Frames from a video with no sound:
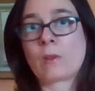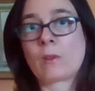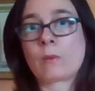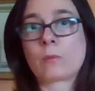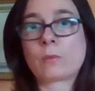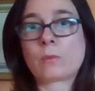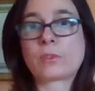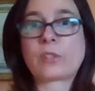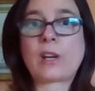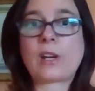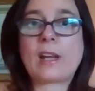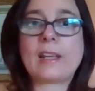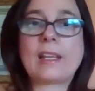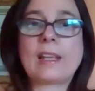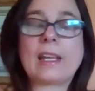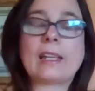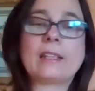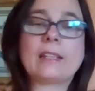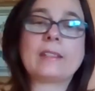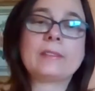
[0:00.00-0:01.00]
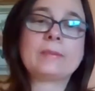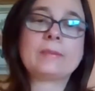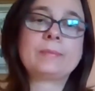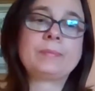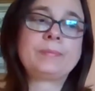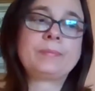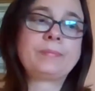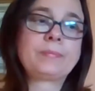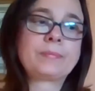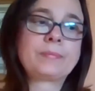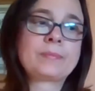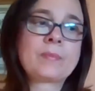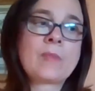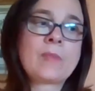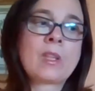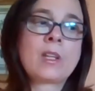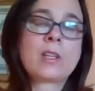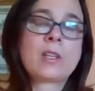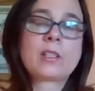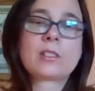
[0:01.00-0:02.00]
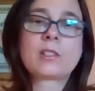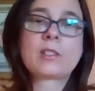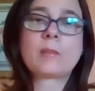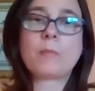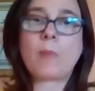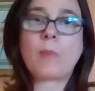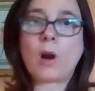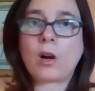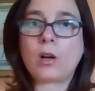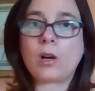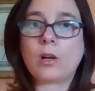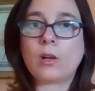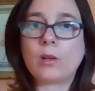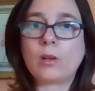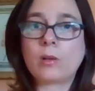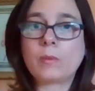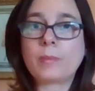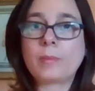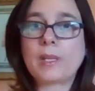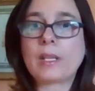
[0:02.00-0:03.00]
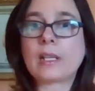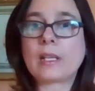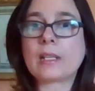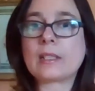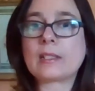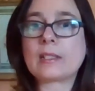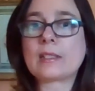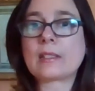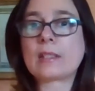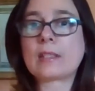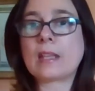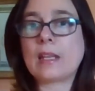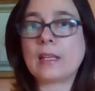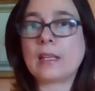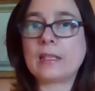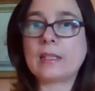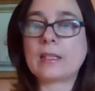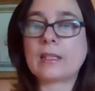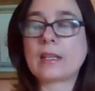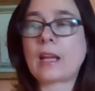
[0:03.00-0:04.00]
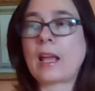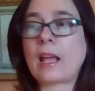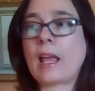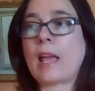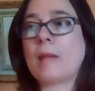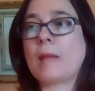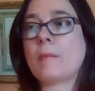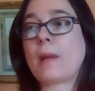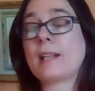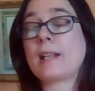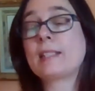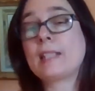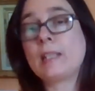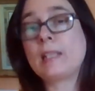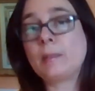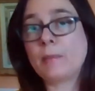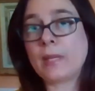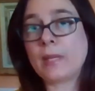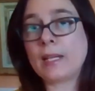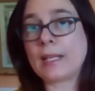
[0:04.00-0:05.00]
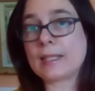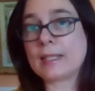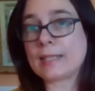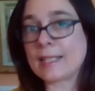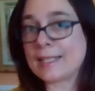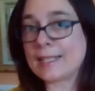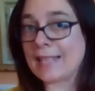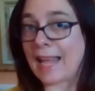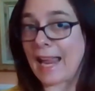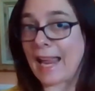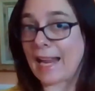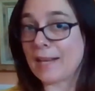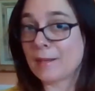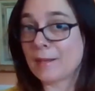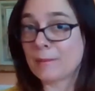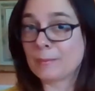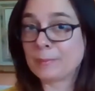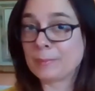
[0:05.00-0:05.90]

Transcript: We'll try again tomorrow, because then I had my team meeting today.